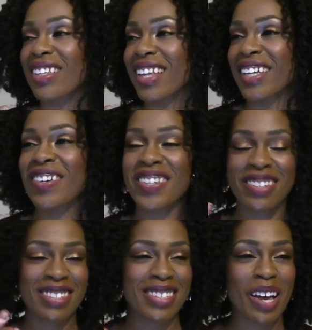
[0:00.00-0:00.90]
like, you can
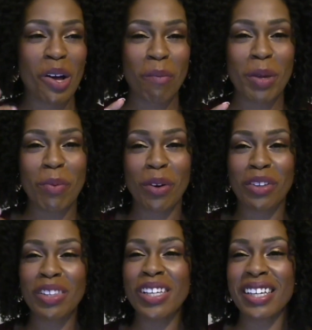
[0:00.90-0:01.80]
just tell people
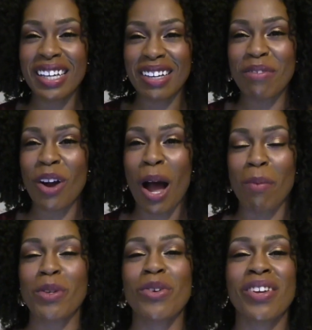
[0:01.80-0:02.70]
are looking for
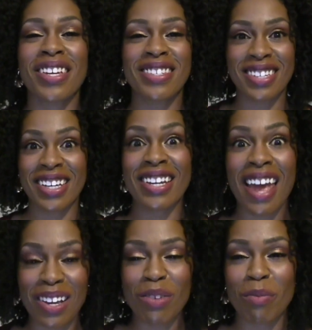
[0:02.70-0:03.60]
opportunities to
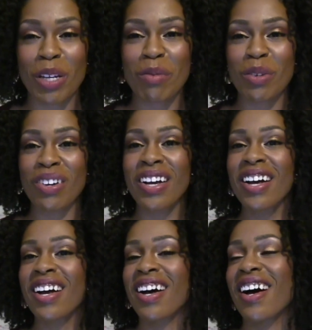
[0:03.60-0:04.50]
connect with people.
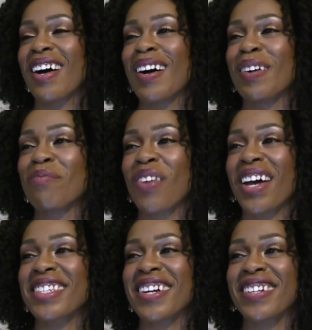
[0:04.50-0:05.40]

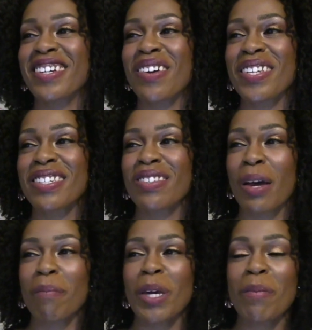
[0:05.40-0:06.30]
I started noticing
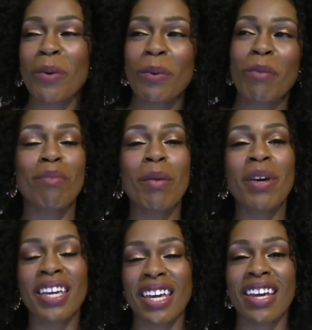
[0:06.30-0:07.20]
that people were
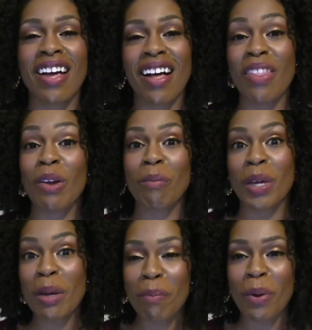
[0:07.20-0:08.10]
mimicking other
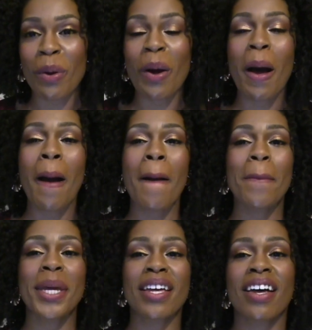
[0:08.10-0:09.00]
people
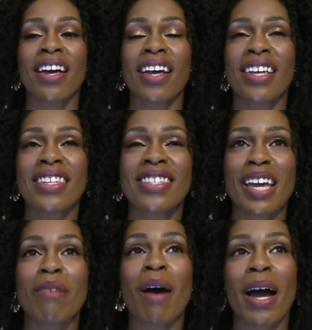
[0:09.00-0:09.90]
because,
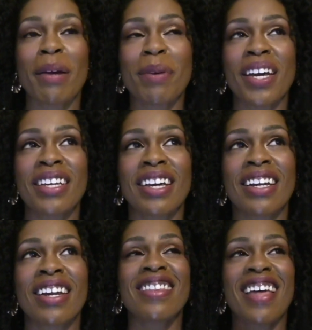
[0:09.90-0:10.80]
in my
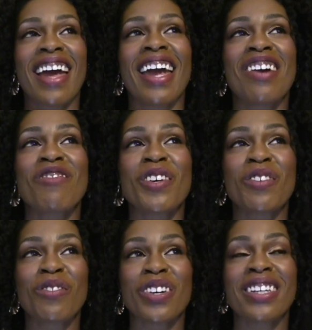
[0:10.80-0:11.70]
opinion, they
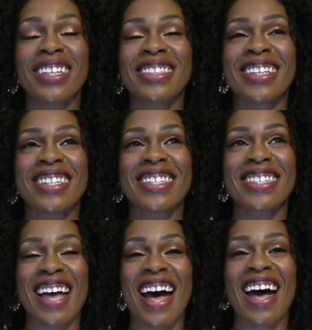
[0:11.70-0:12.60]
were really
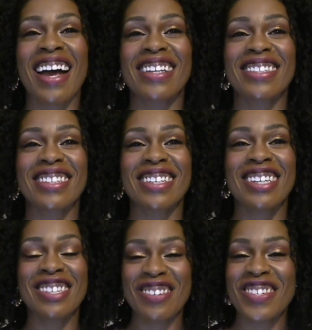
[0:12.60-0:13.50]
just not
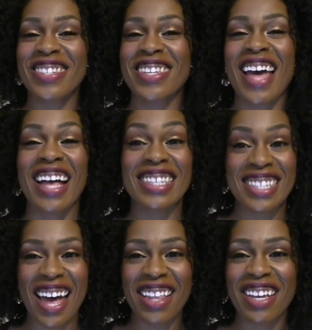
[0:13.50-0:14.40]
used to that
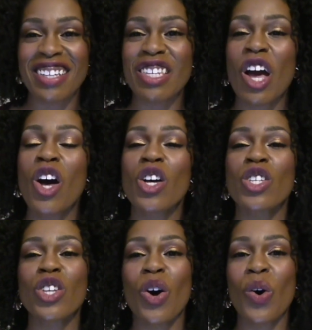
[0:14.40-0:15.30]
silence.
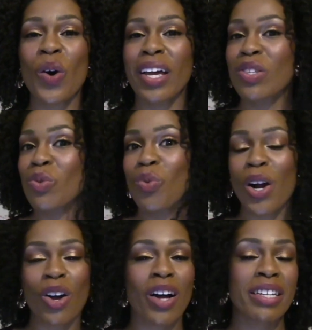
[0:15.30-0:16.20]
So it's
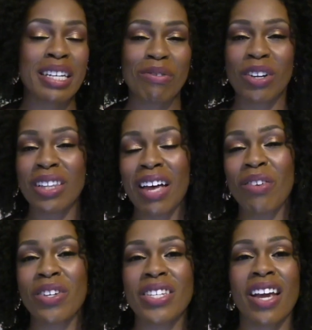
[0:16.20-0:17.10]
work on different
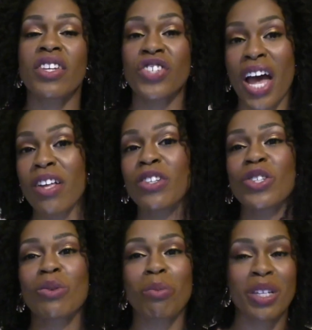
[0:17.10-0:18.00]
levels, and the
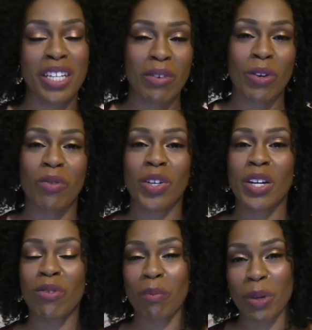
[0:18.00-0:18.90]
challenges will be different for
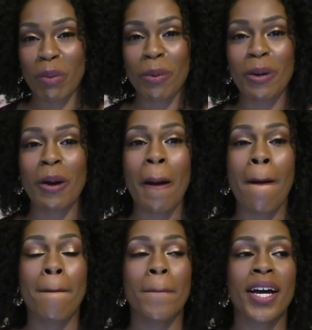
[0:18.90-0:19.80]
different people
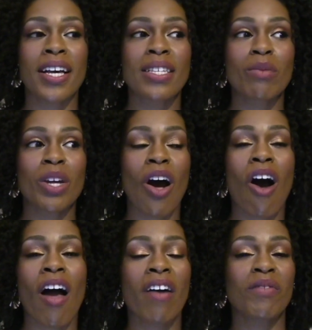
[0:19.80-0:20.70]
because we
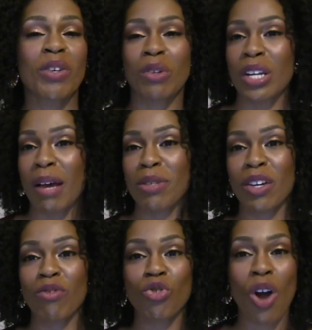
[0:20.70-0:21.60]
all have different types
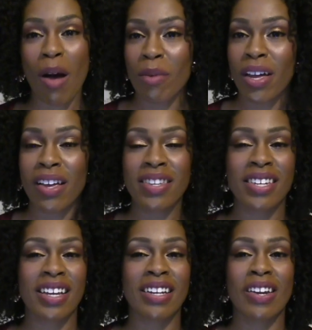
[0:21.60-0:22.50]
of
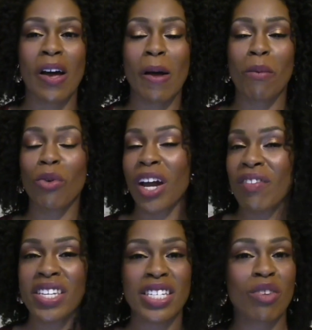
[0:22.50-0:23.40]
traumas and
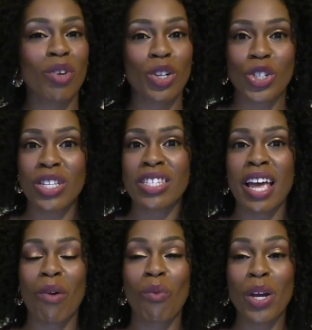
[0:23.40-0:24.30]
cravings and aversions
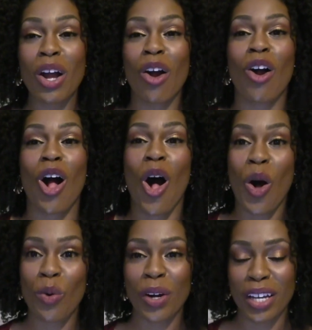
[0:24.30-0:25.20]
that we are
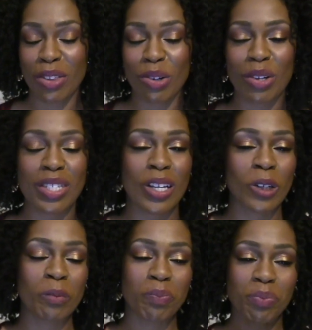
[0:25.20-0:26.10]
all working through.
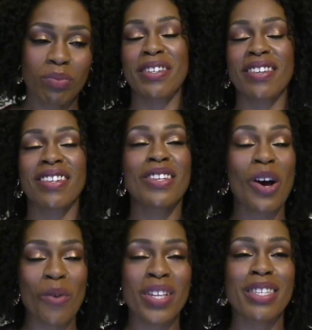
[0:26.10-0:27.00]
So
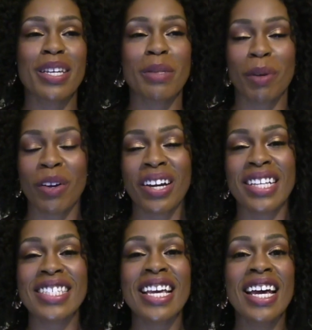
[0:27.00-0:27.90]
no one's
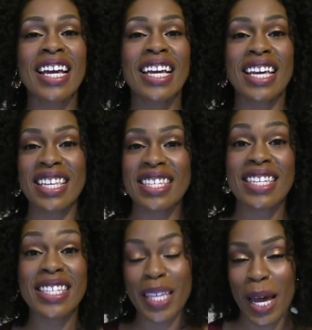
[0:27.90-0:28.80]
experience is
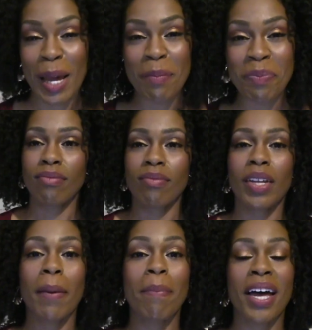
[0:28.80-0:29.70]
the same,
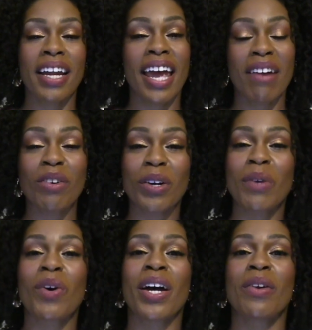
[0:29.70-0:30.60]
but
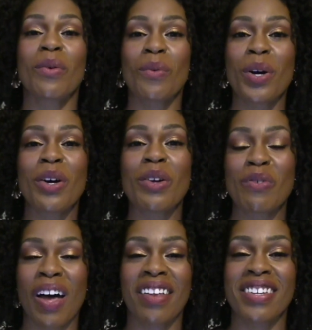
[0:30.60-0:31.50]
everyone will
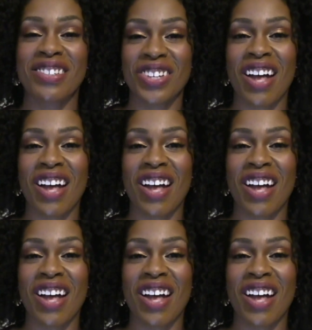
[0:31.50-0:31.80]
find this